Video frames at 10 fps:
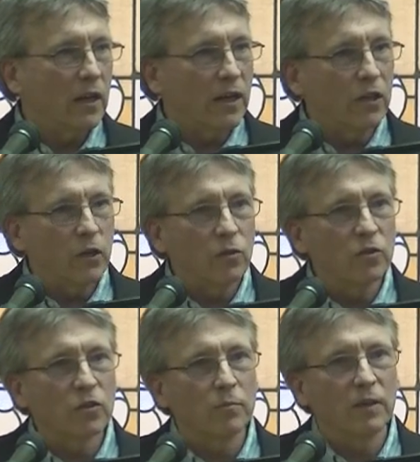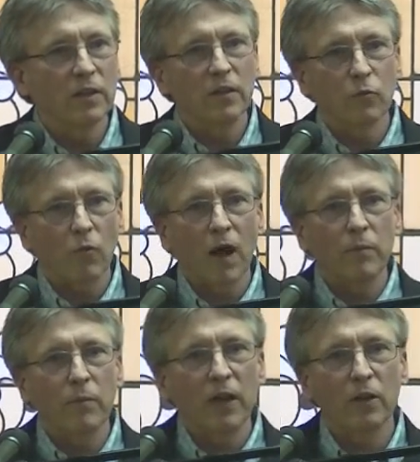It used to be that Rahm
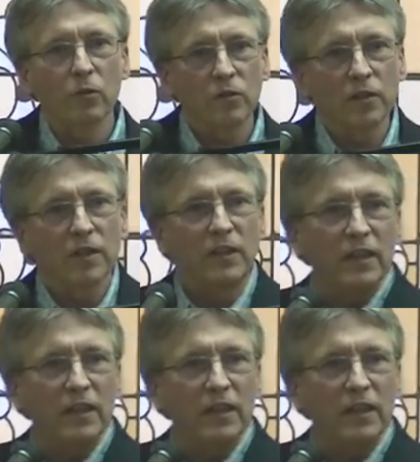Emanuel said,